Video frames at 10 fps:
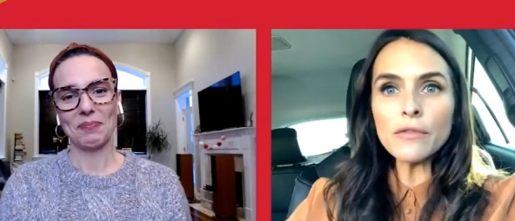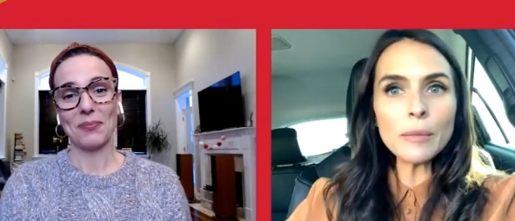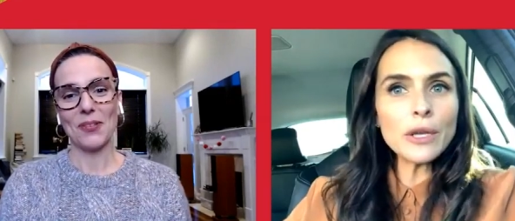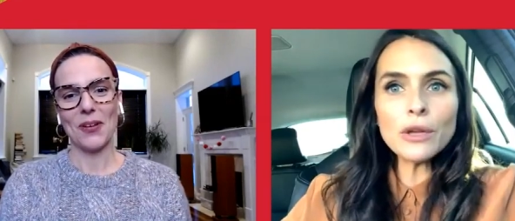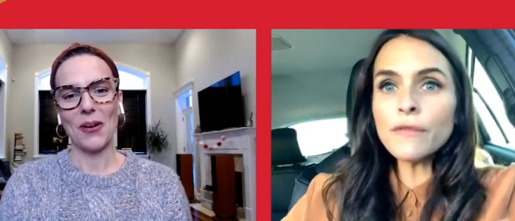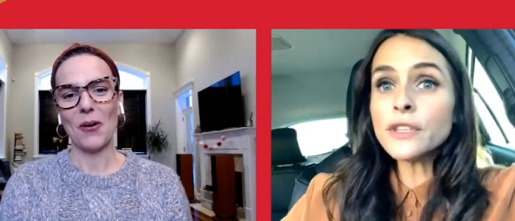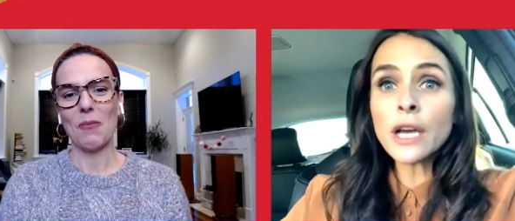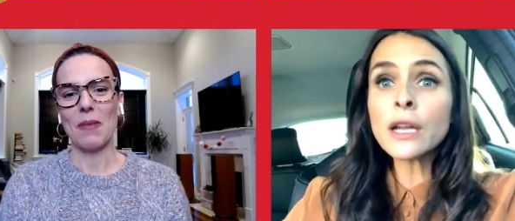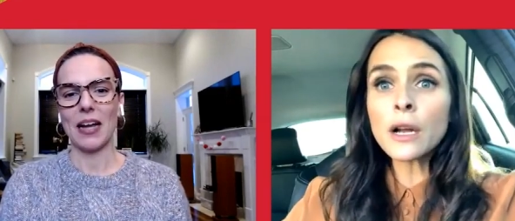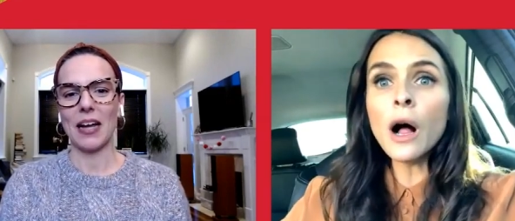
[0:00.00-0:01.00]
Speaker 1: I mean, you've oh
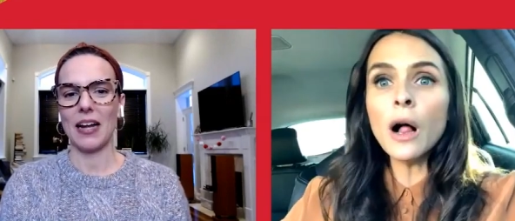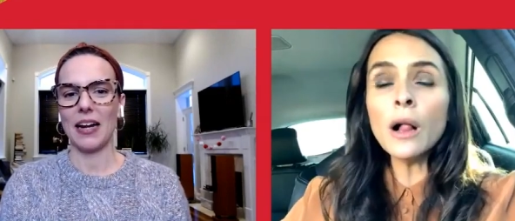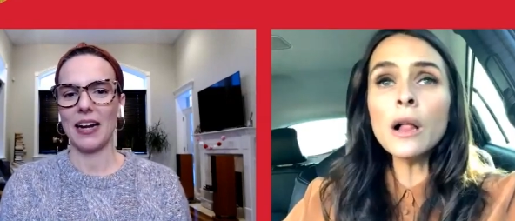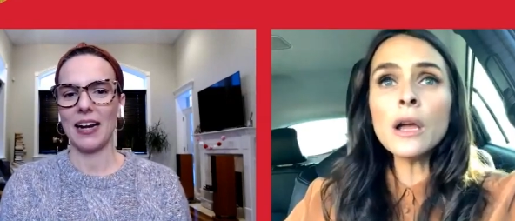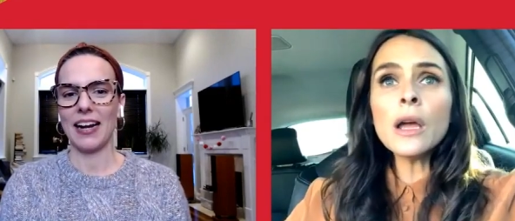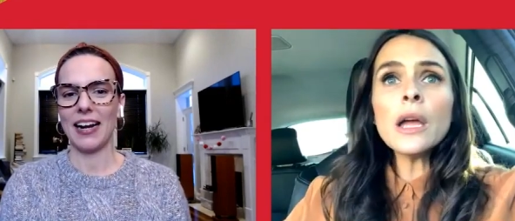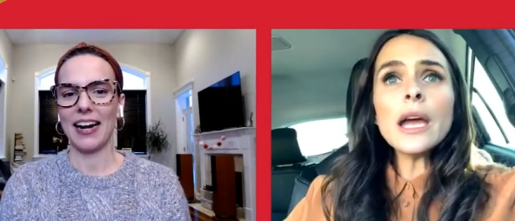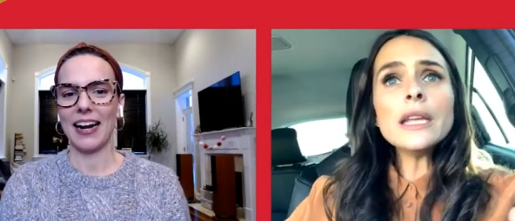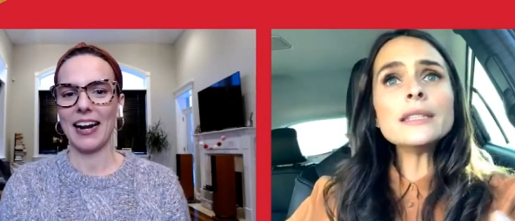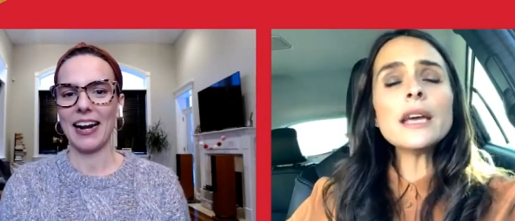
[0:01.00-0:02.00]
done it God. all
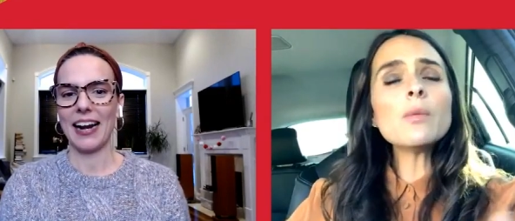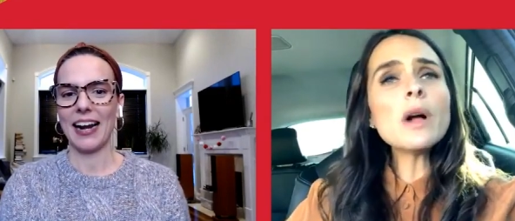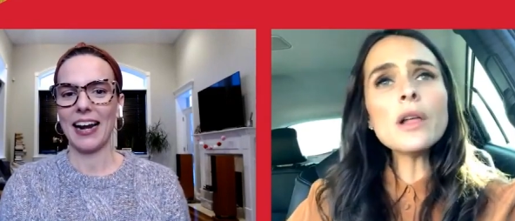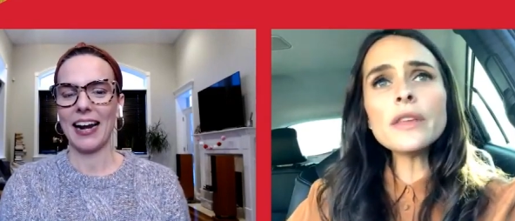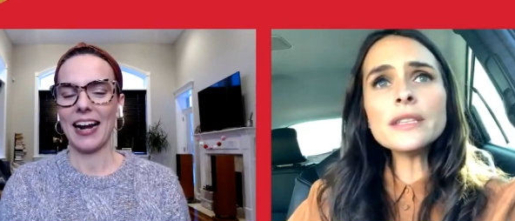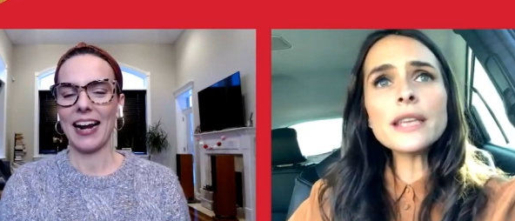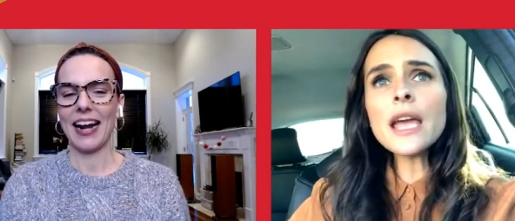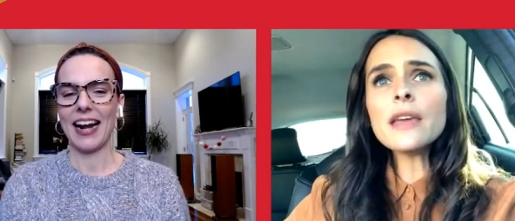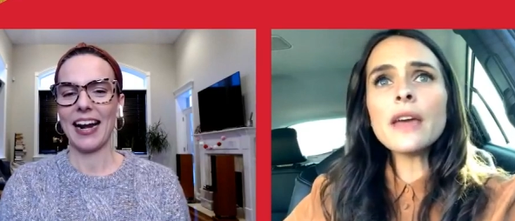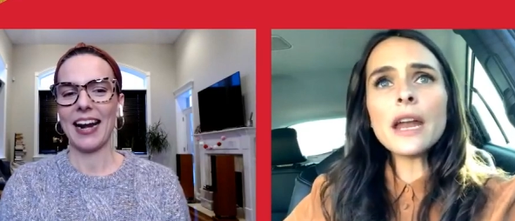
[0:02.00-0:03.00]
and he said, well, they
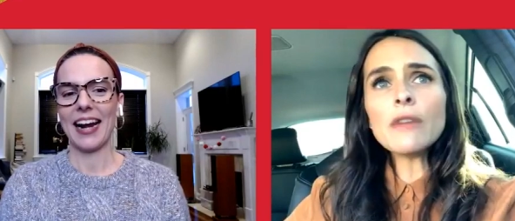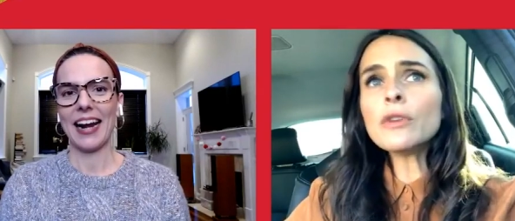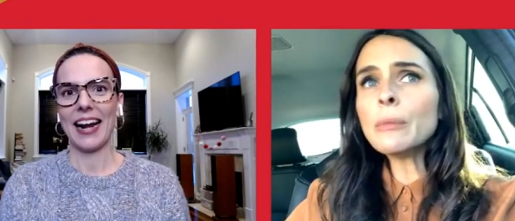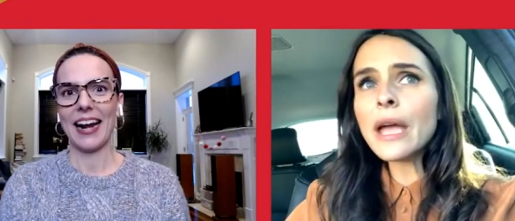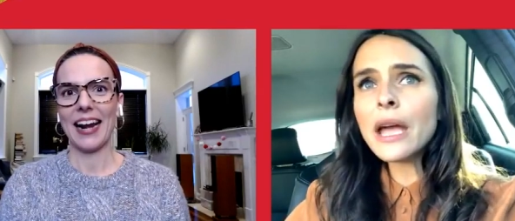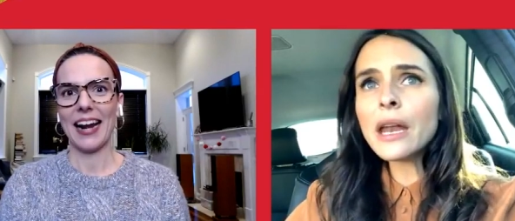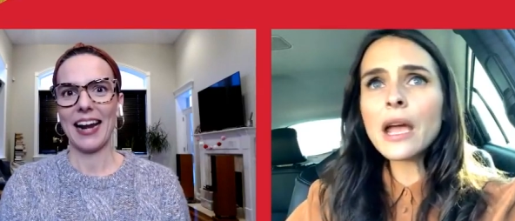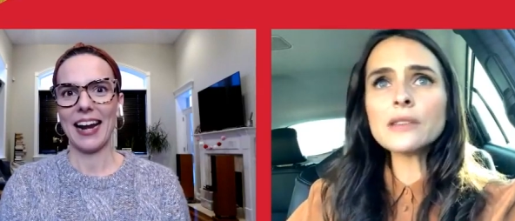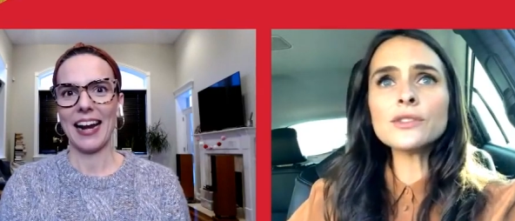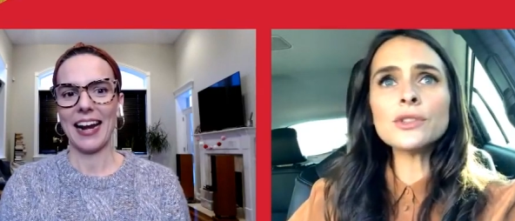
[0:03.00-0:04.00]
say that every man
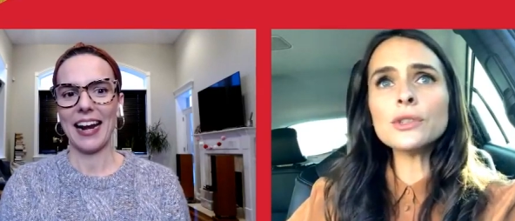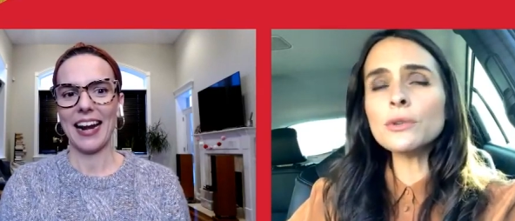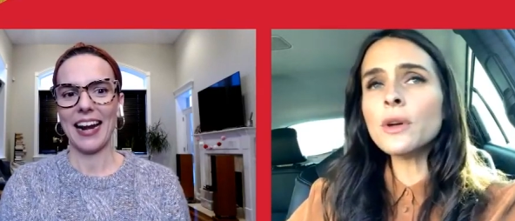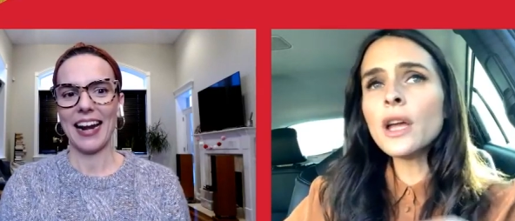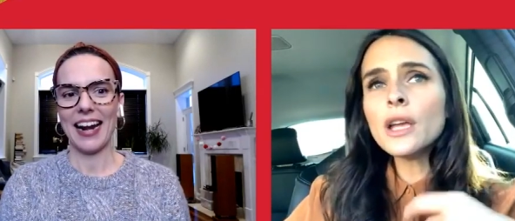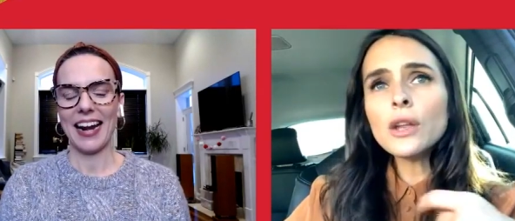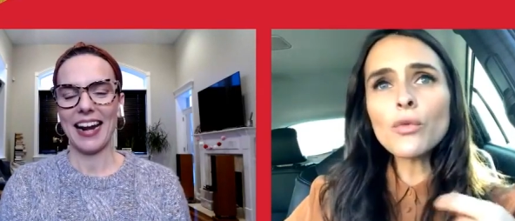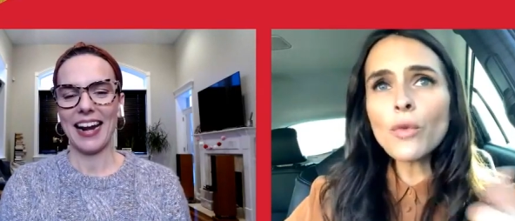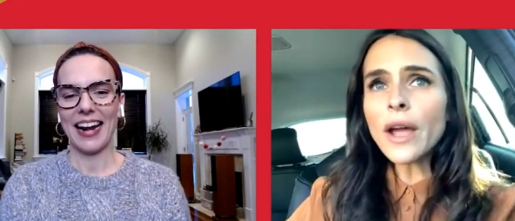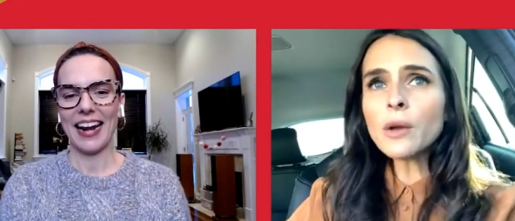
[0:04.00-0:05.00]
has to you know,
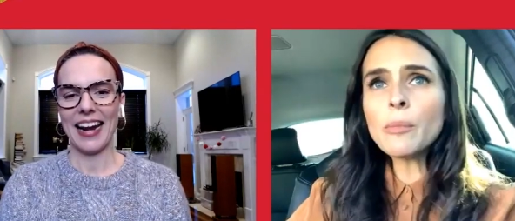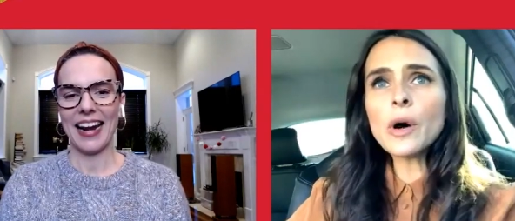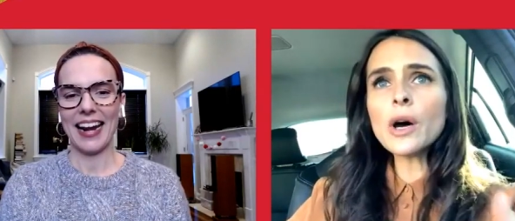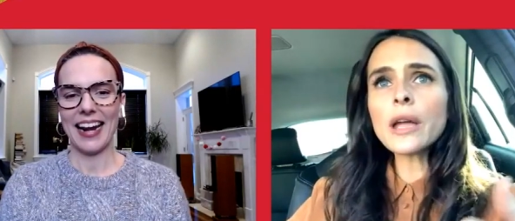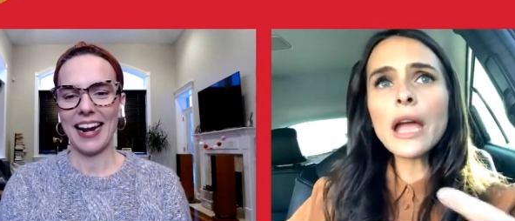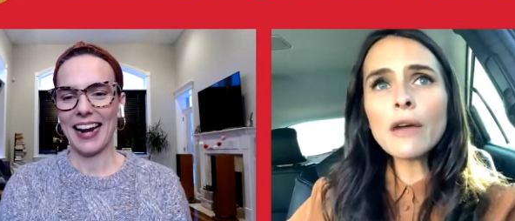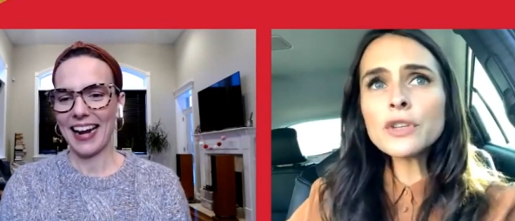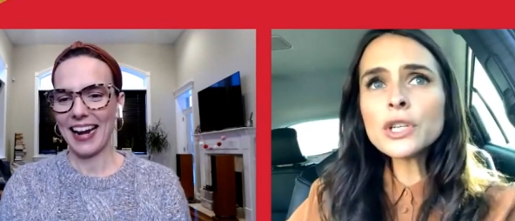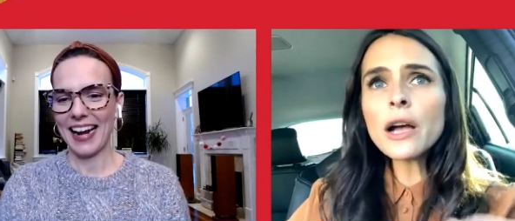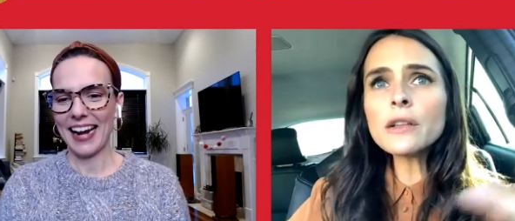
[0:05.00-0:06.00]
write a book, have a
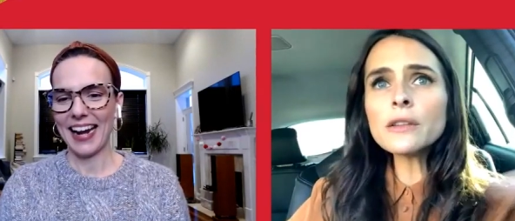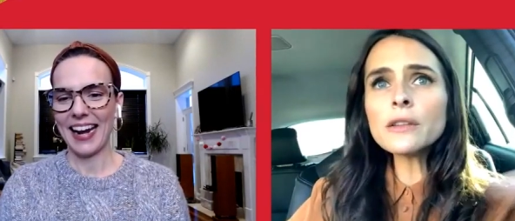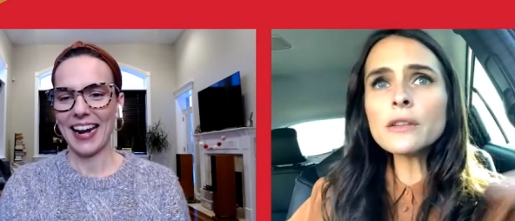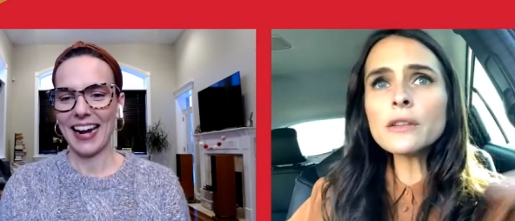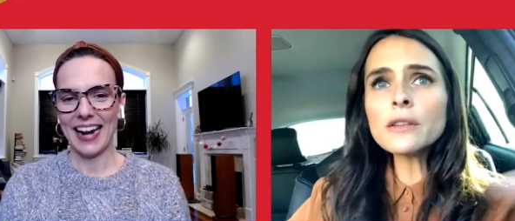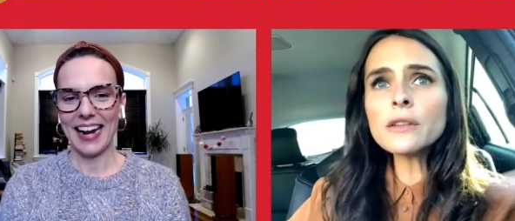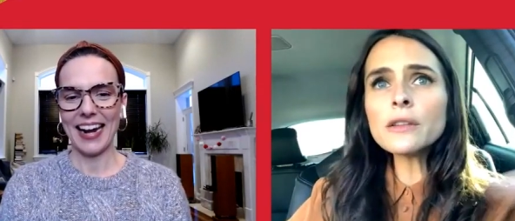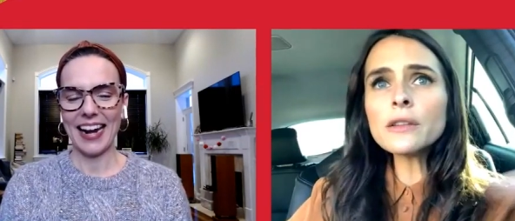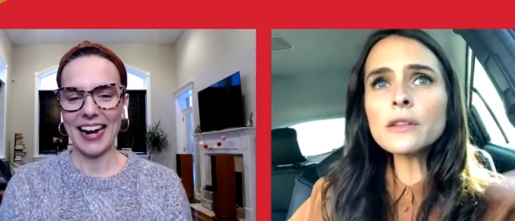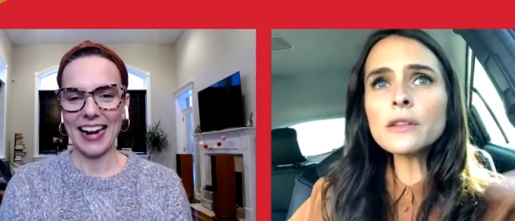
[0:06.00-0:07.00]
child, and plant a
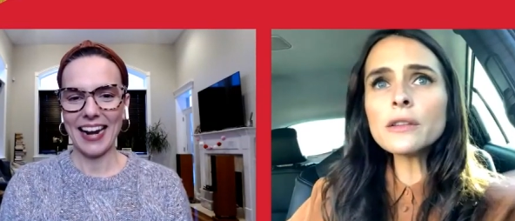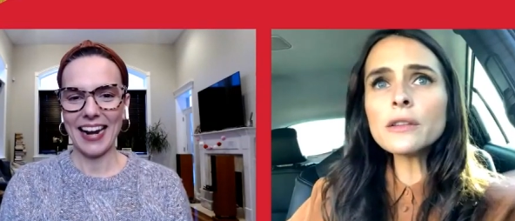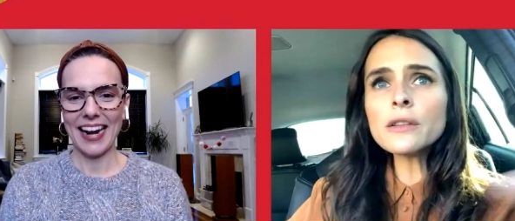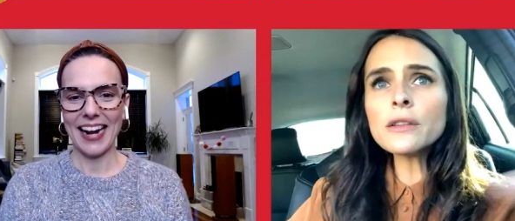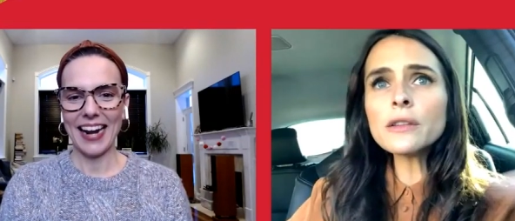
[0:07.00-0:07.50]
tree. And he said, I've